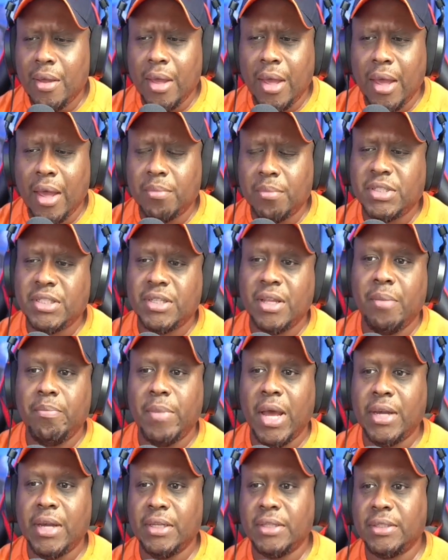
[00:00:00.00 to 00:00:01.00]
I'm stunned
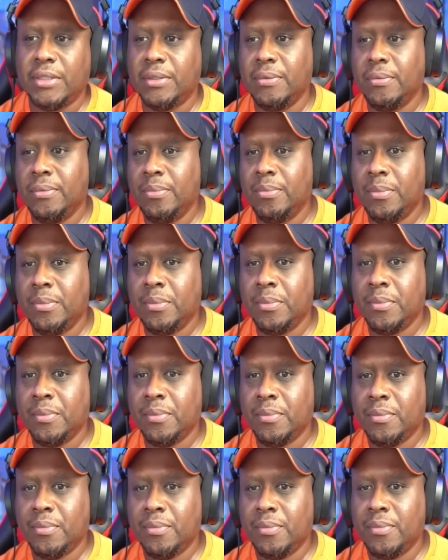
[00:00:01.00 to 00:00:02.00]
by this.
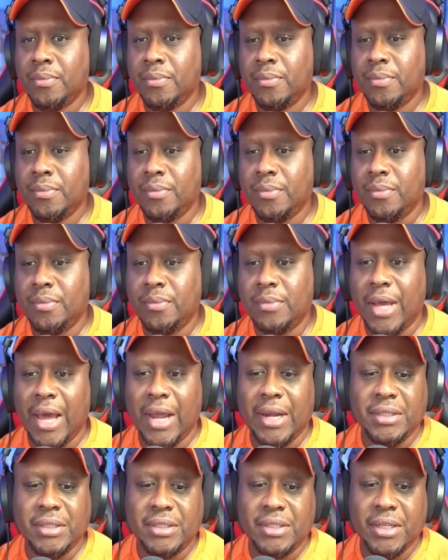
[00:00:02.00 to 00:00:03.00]
I
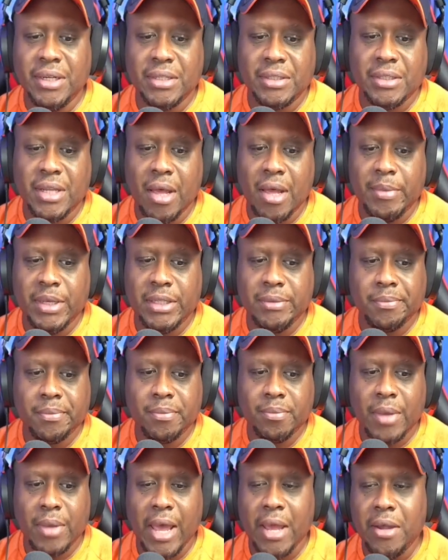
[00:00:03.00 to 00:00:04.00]
didn't see this coming,
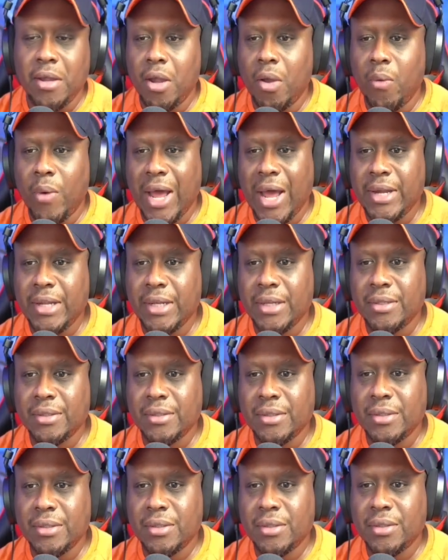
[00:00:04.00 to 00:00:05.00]
had no idea
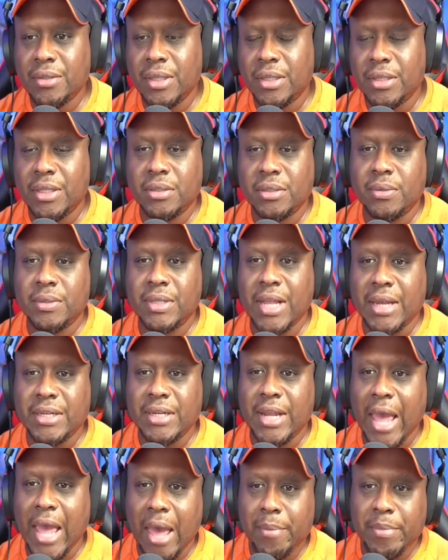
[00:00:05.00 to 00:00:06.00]
that this was
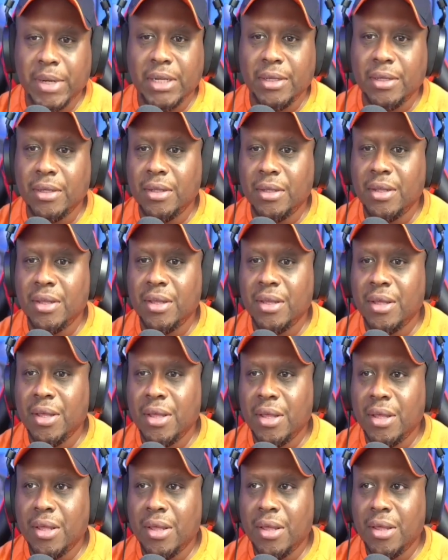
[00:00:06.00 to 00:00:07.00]
actually happening.
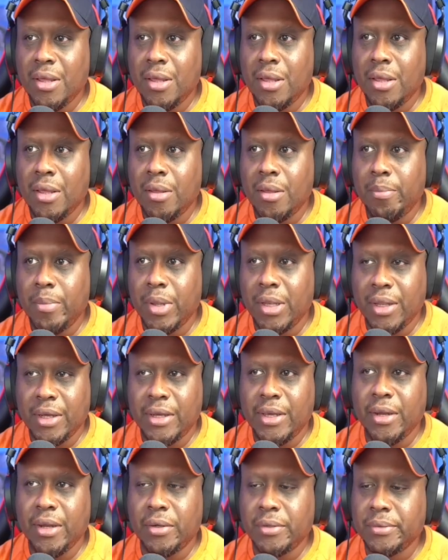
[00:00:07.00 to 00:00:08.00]
But look
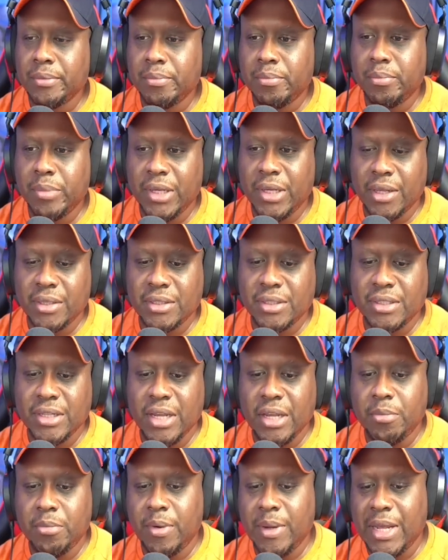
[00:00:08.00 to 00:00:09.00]
here, because this
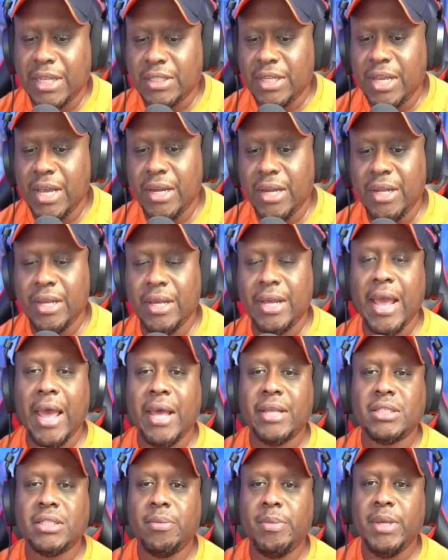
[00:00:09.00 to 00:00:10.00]
Ibram X. Kendi
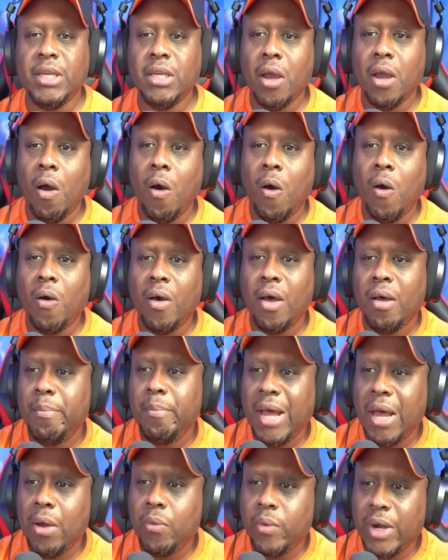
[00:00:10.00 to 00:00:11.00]
has to be all
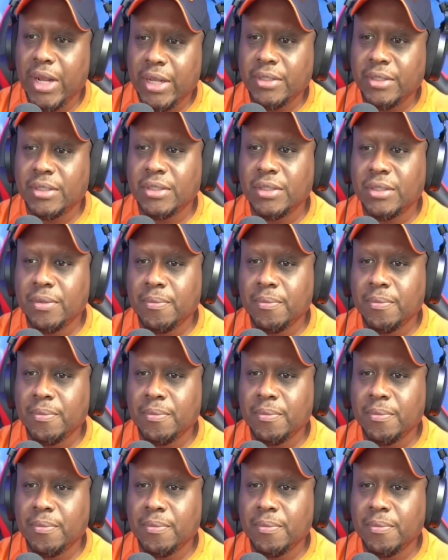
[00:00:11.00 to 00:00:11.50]
about race.